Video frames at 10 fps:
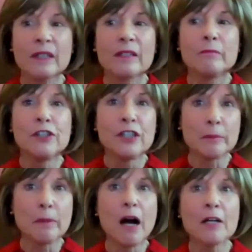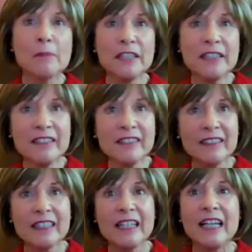Michelle Bachmann.
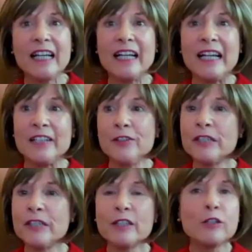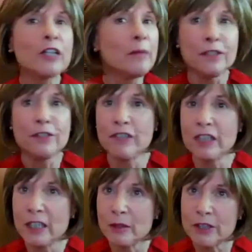And you can look up this
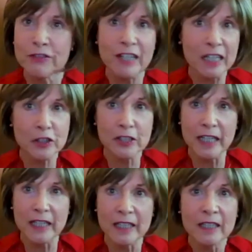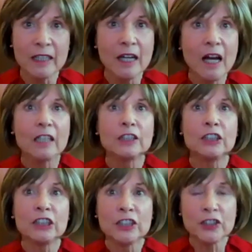video. It's fascinating.
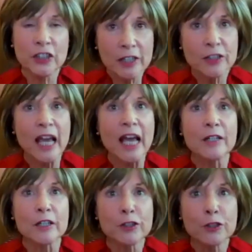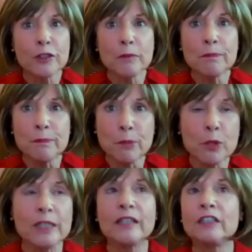She says at a certain
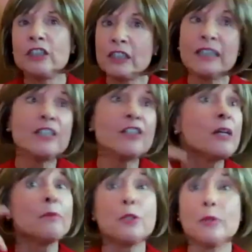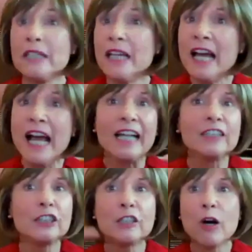point, she leads up to it, and
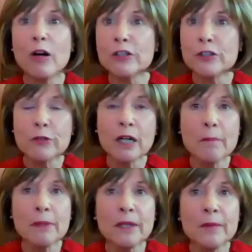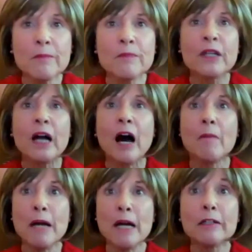she calls Trump
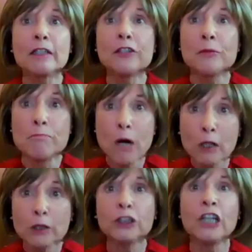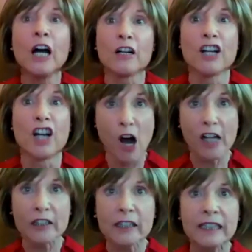America's most
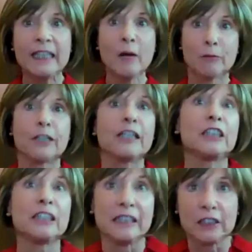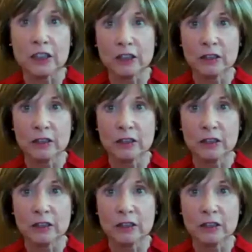godly president.